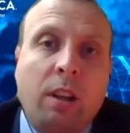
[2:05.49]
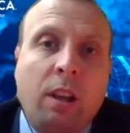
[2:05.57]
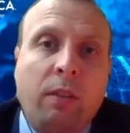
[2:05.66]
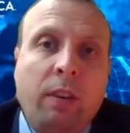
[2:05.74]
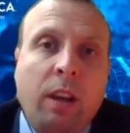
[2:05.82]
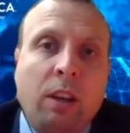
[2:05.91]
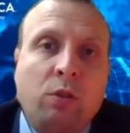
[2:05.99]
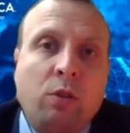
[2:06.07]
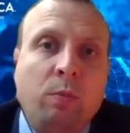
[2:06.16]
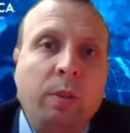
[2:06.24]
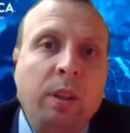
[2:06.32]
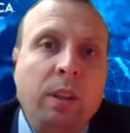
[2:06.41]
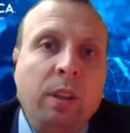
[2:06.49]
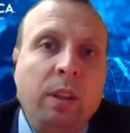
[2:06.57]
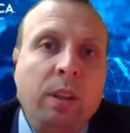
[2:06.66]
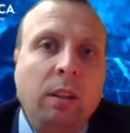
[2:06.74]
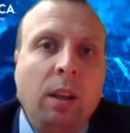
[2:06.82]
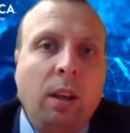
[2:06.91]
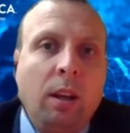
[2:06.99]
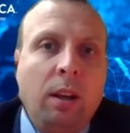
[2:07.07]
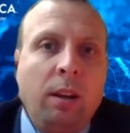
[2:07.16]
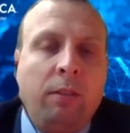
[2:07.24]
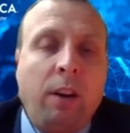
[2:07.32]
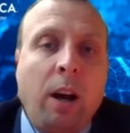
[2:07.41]
There has to be
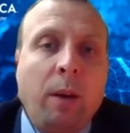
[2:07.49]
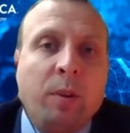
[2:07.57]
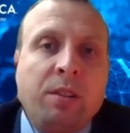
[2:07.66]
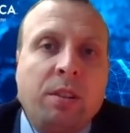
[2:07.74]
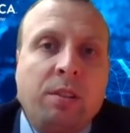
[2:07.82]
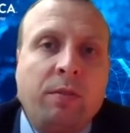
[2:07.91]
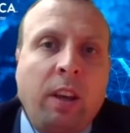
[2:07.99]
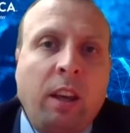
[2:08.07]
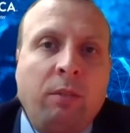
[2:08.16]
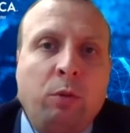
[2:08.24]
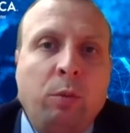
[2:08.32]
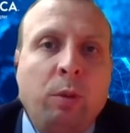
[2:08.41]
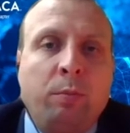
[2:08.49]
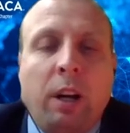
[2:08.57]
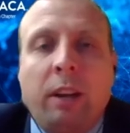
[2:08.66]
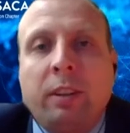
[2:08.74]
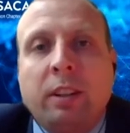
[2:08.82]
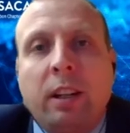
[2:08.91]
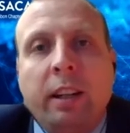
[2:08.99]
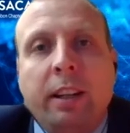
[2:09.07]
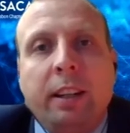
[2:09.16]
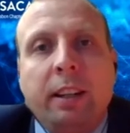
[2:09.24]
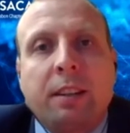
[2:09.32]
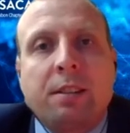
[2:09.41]
a pharmacies, there have to be private
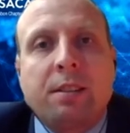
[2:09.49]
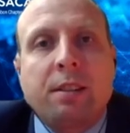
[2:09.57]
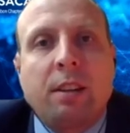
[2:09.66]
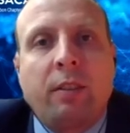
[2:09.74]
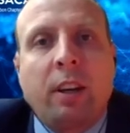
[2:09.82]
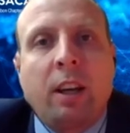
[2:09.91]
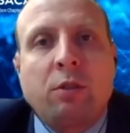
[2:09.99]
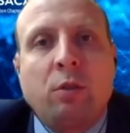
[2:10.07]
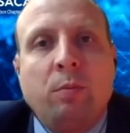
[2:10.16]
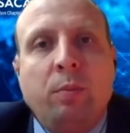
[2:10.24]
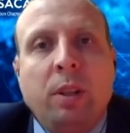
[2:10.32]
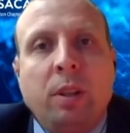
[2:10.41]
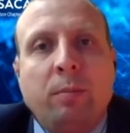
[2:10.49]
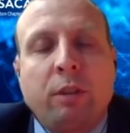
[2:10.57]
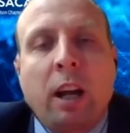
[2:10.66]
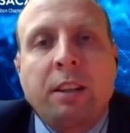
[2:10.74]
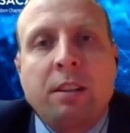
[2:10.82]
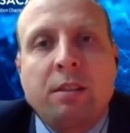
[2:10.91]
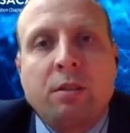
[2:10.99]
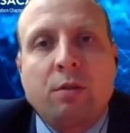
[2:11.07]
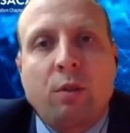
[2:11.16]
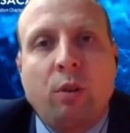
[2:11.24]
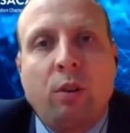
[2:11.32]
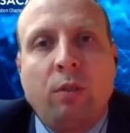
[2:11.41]
clinics, there has to be
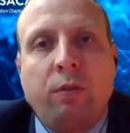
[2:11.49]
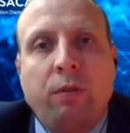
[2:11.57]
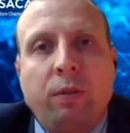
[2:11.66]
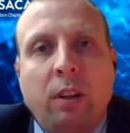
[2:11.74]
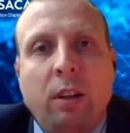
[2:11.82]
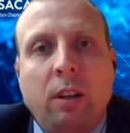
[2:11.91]
practices of